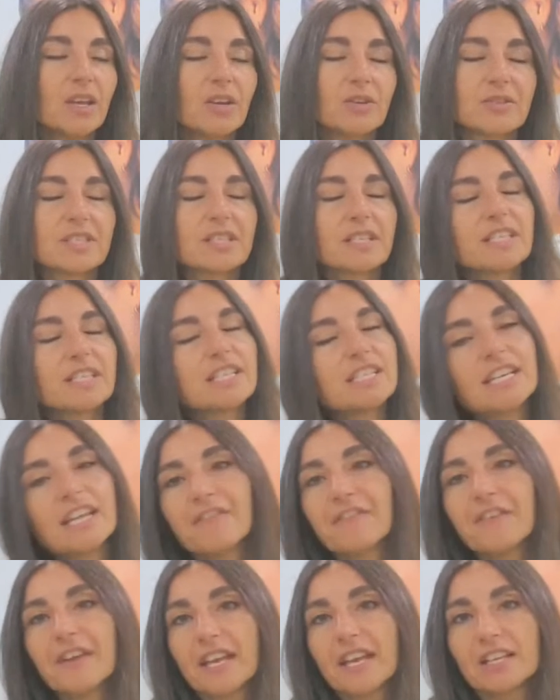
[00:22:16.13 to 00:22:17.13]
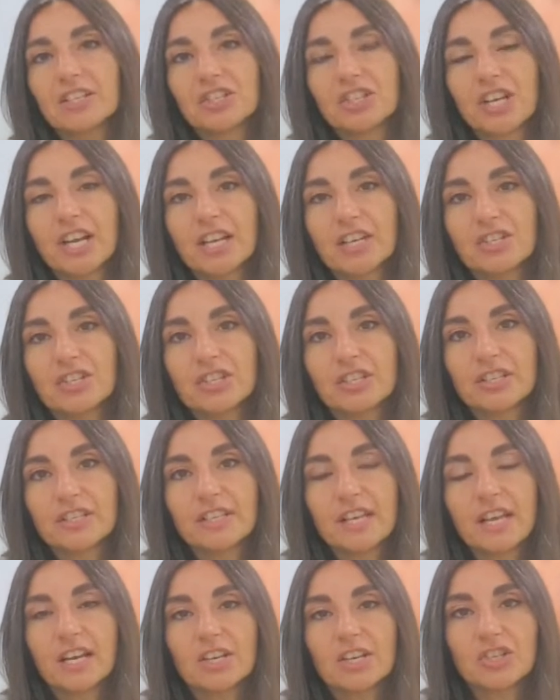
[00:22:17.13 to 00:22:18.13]
significant changes
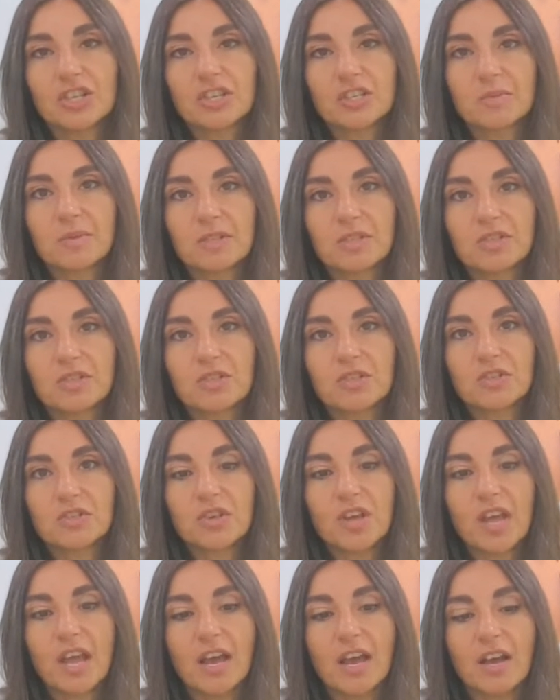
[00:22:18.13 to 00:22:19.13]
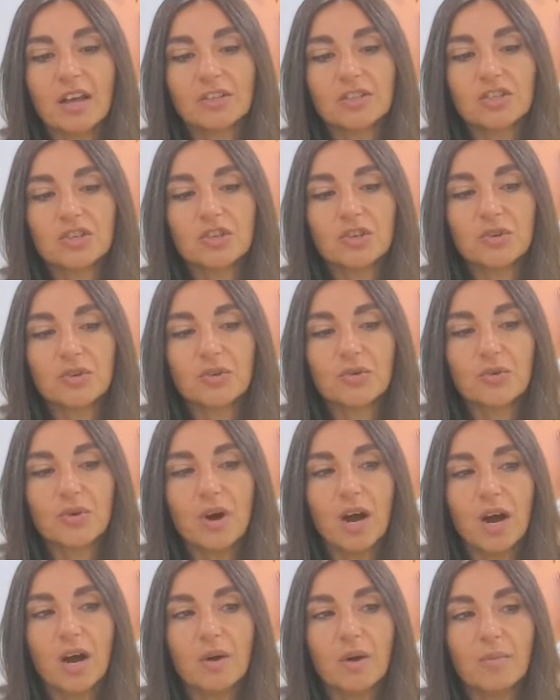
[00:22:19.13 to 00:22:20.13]
and adjustments to
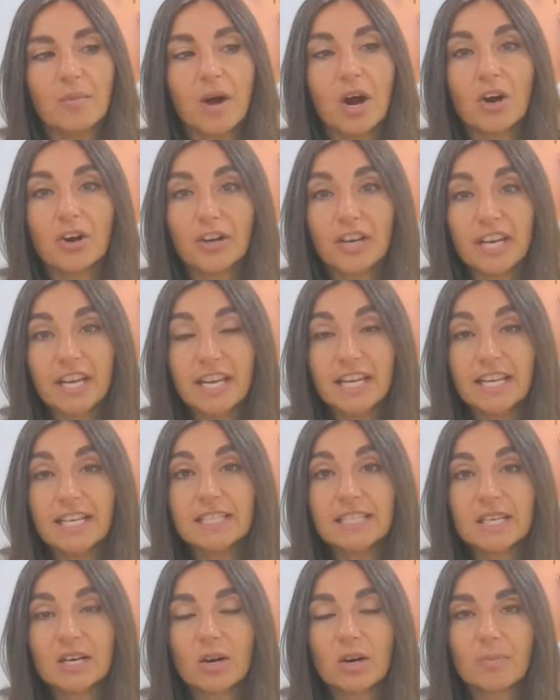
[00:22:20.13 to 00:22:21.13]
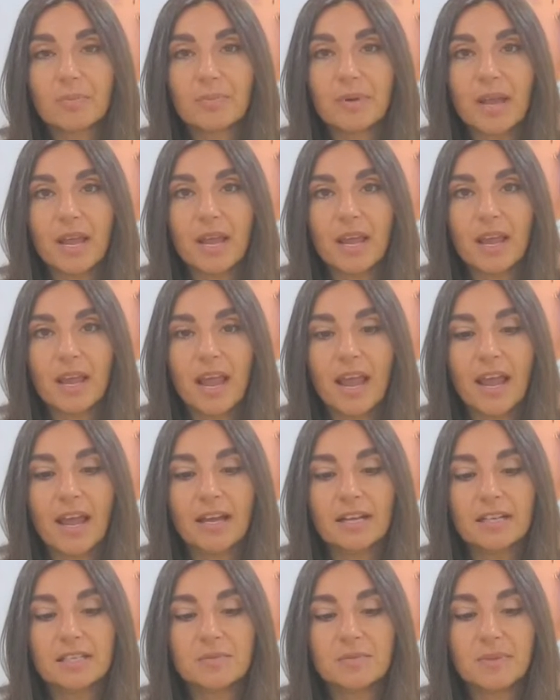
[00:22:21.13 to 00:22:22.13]
our needs
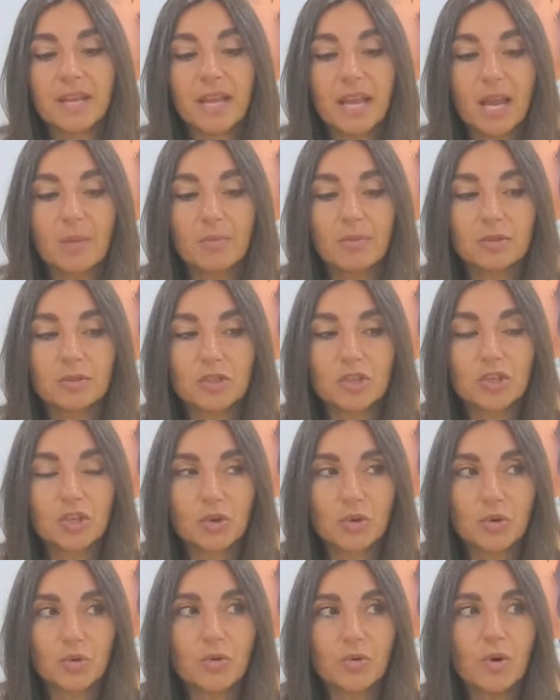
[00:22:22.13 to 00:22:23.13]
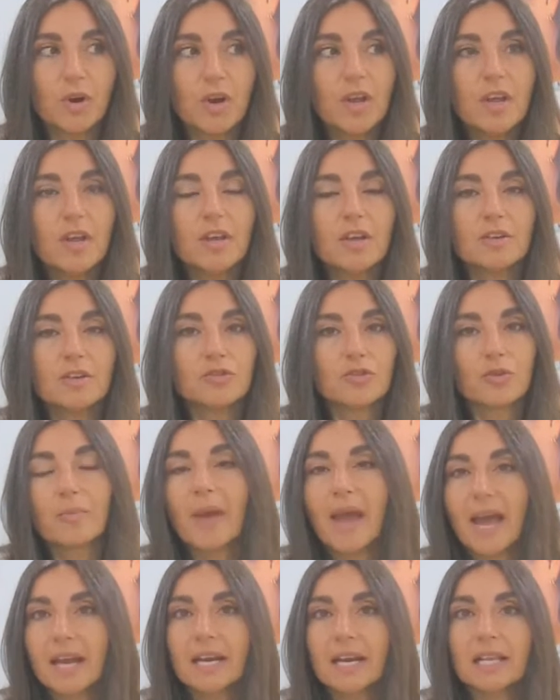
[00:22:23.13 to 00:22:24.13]
and be able to
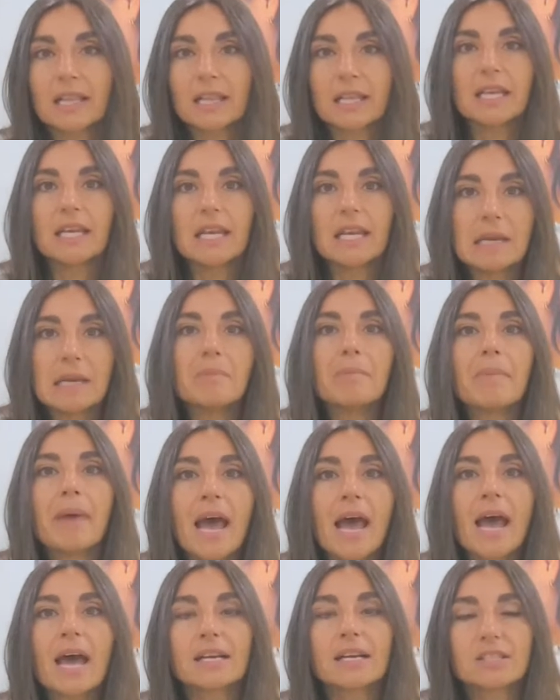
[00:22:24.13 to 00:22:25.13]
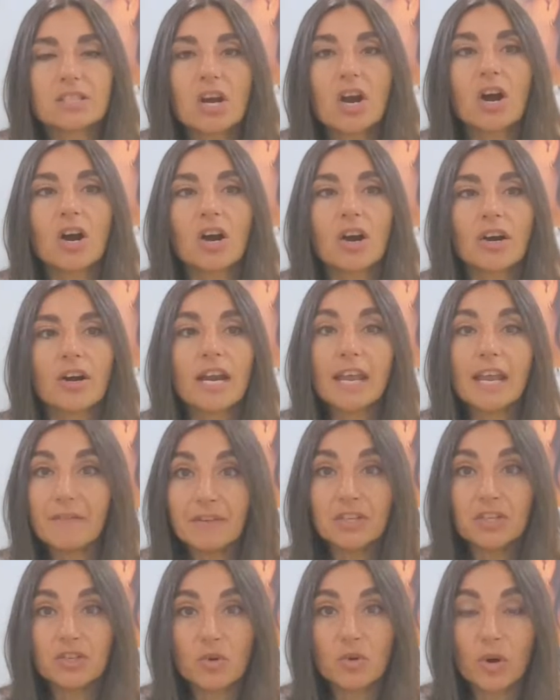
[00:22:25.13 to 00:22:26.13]
dramatically impact our
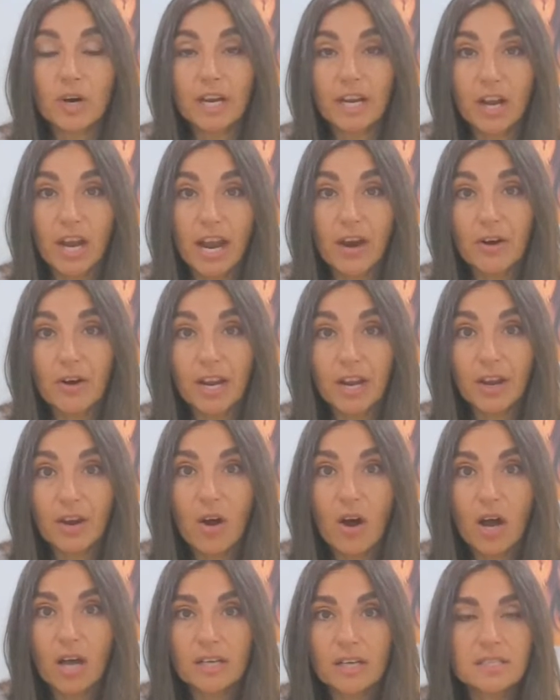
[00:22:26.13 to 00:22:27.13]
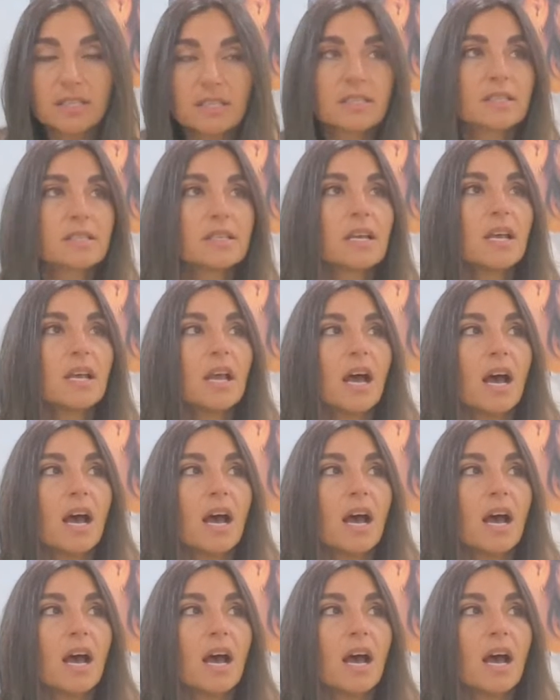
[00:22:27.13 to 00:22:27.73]
inventory carrying costs.